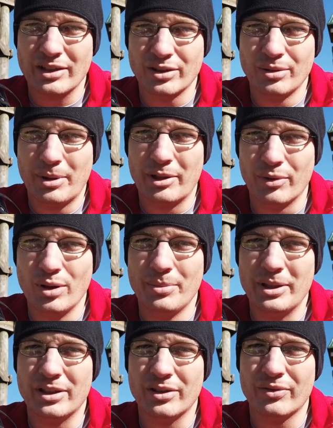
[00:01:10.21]
has a little bit of
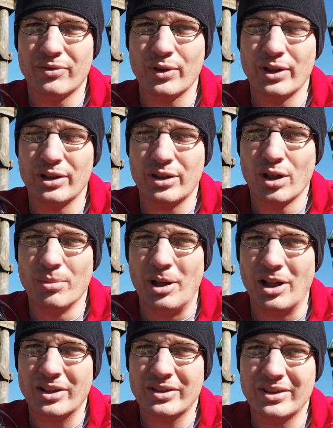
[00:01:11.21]
room in the front of the toe
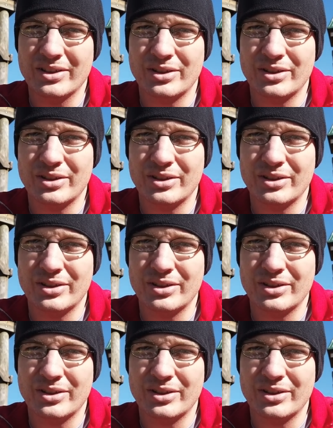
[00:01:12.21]
box,